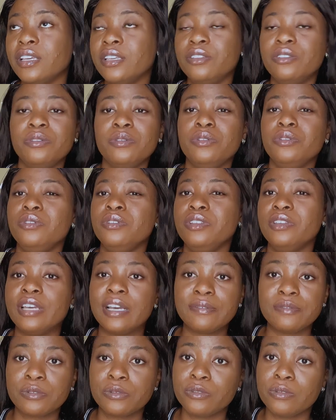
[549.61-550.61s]
You know, you
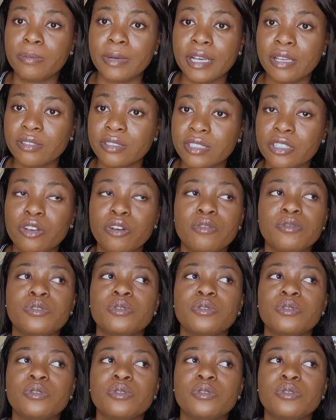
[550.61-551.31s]
have to cook by yourself.